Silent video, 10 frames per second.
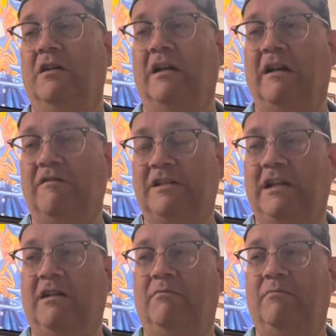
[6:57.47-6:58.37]
I've said
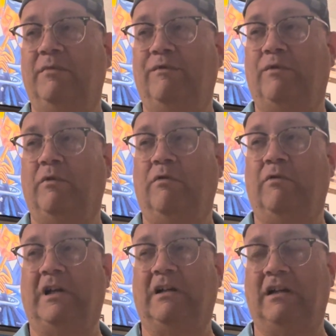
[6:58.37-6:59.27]
it before
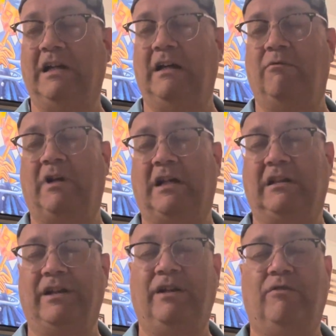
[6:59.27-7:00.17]
when I
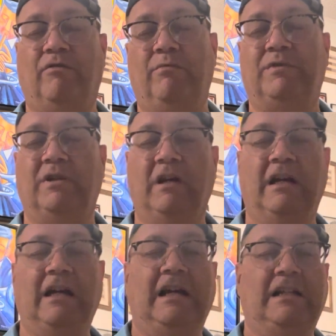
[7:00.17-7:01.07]
clinic groups.
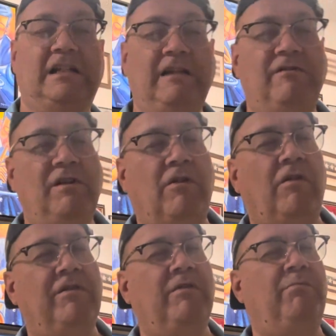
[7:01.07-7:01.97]
It's even
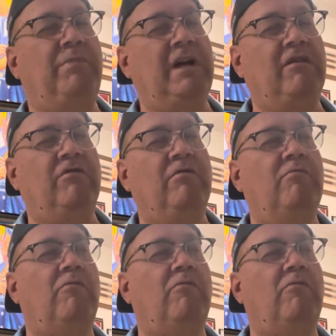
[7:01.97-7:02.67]
on the band room